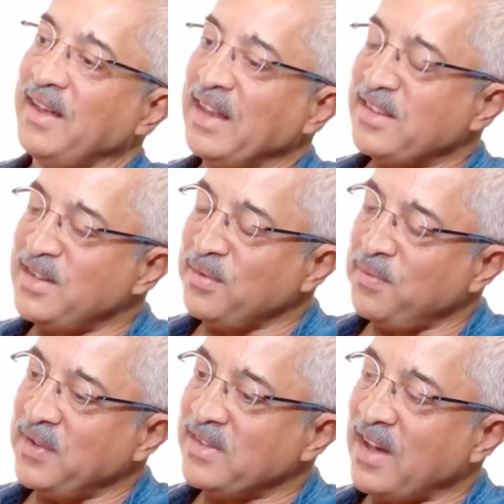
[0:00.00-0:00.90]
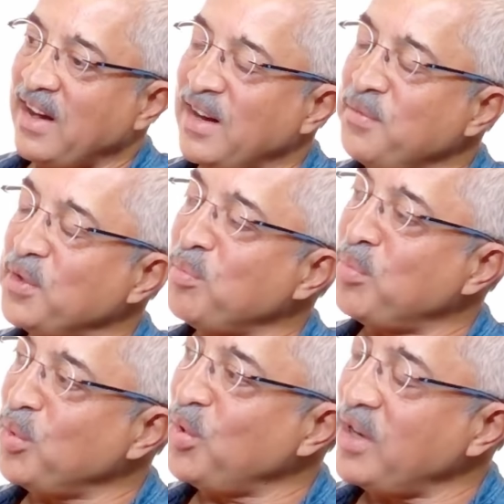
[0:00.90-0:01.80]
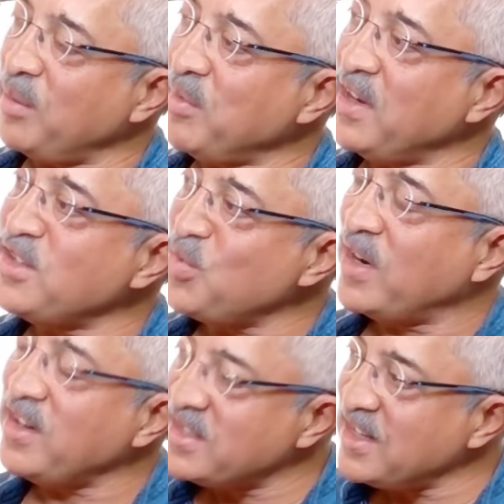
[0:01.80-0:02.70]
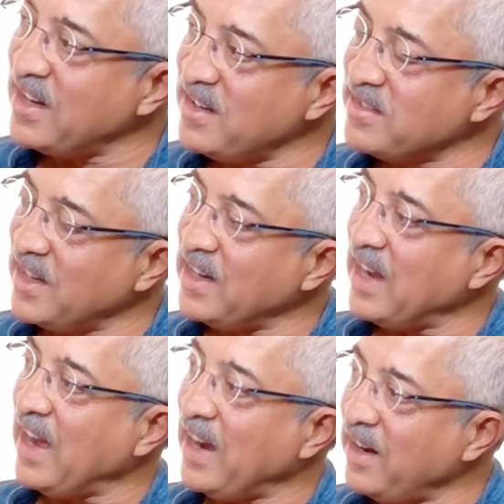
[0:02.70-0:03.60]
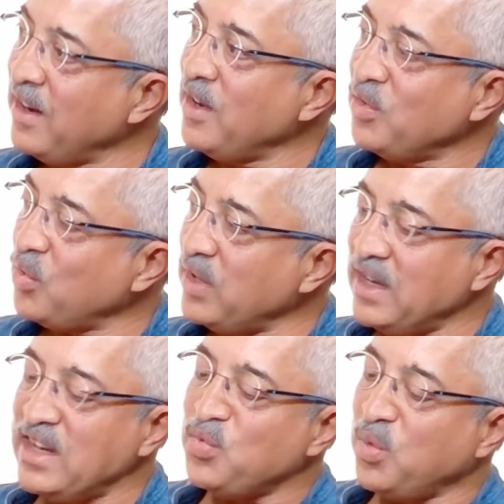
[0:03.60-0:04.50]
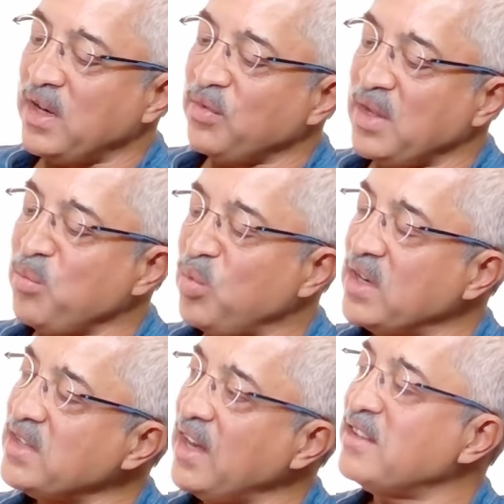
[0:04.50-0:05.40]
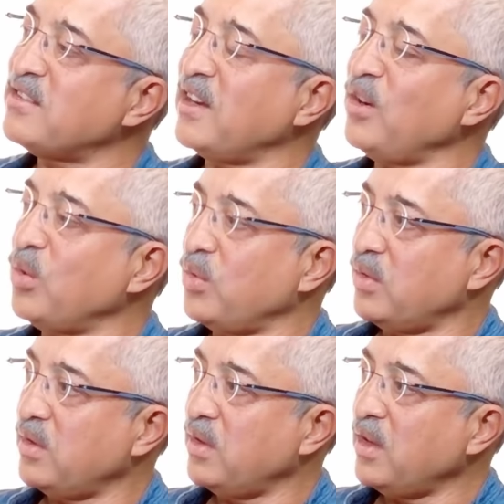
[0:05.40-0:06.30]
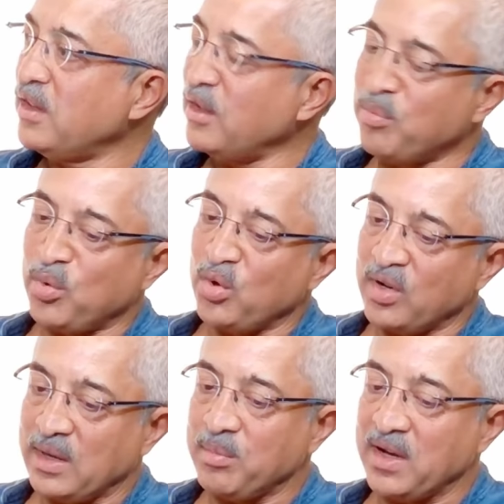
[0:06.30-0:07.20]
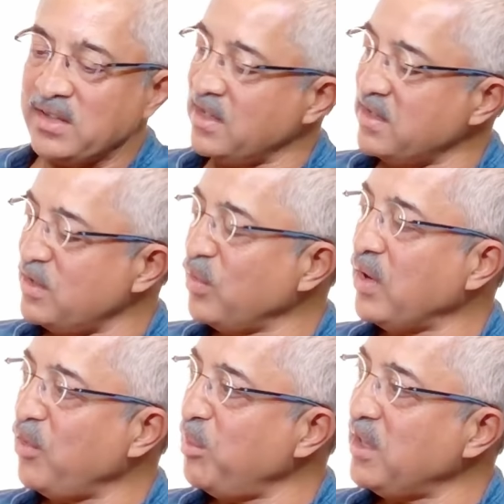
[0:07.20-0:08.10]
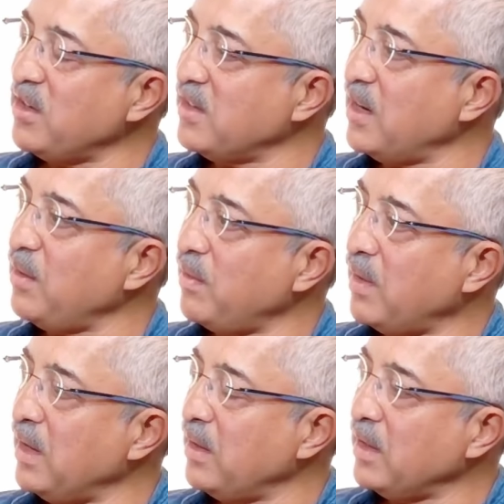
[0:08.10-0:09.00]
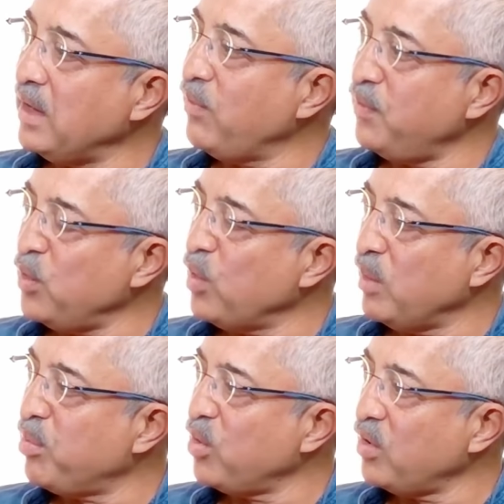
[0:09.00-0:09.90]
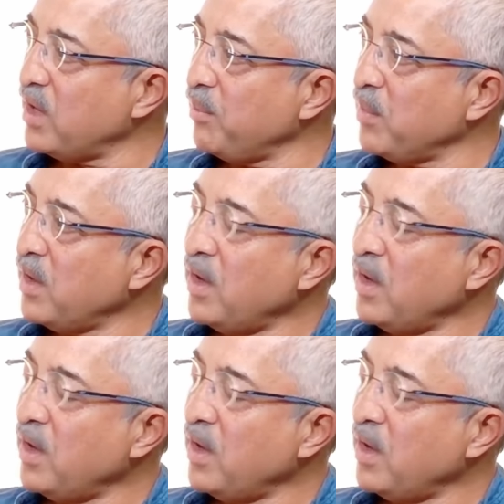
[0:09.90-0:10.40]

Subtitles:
It's hard for the prototype guys to understand design, and so each one of them worked in silo. The prototype guy says, "You've given me the design, and I'll give you a prototype."